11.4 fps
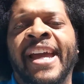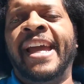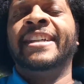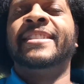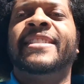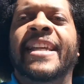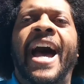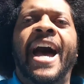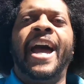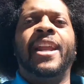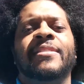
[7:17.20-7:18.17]

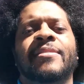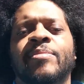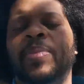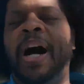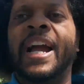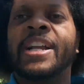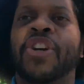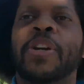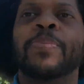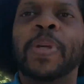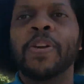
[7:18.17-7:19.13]
inside, behind your
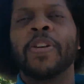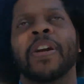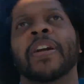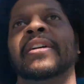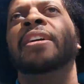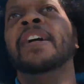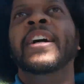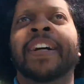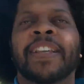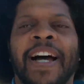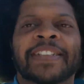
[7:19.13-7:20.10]
computer,
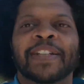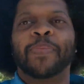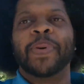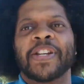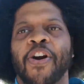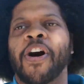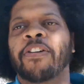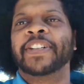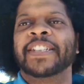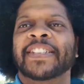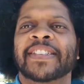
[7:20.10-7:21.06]
locked up in your
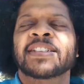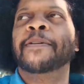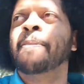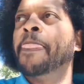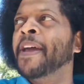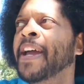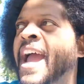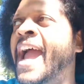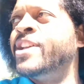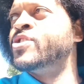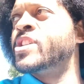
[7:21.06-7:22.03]
office,
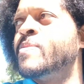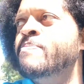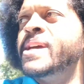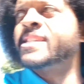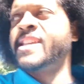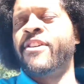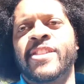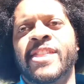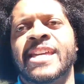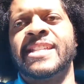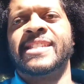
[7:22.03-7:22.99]
and you just miss
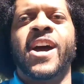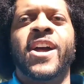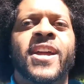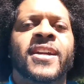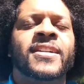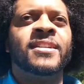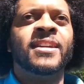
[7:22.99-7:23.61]
everything that's out here.